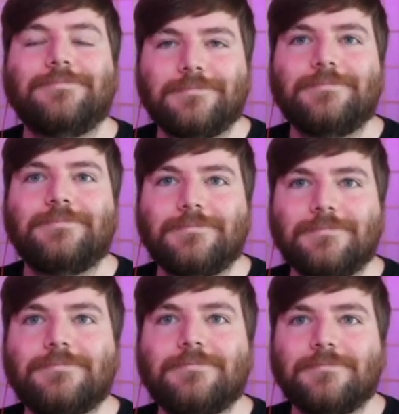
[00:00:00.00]

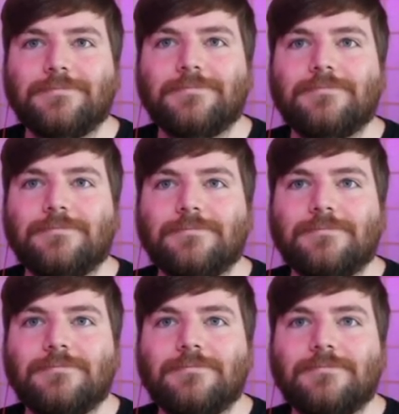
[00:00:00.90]

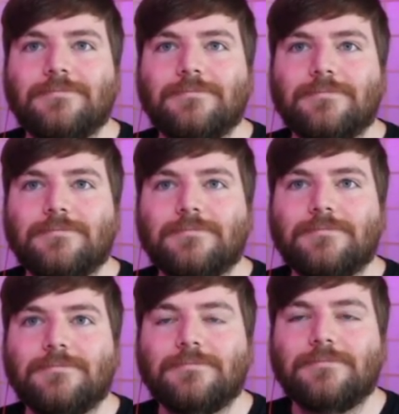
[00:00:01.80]

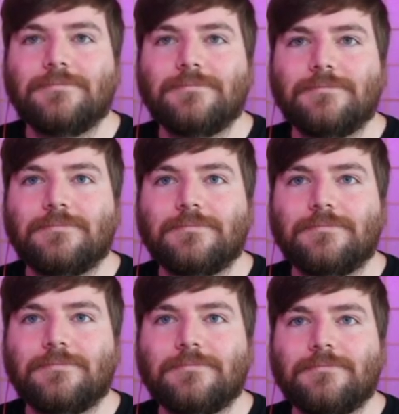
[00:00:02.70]

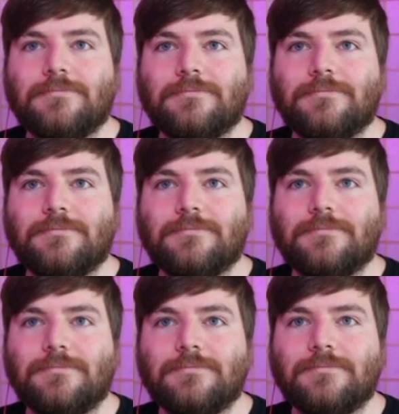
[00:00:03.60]

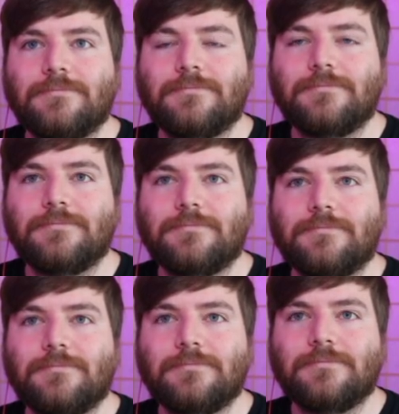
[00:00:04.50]

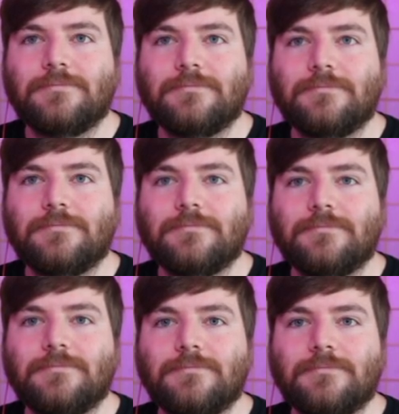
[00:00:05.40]

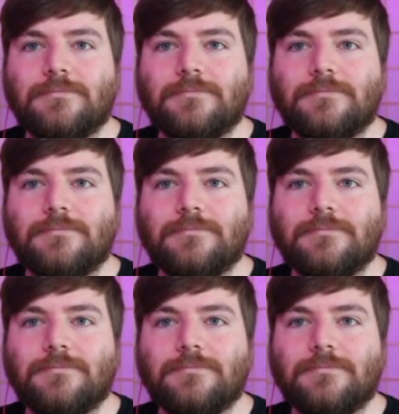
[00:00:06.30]
The person shown says nothing.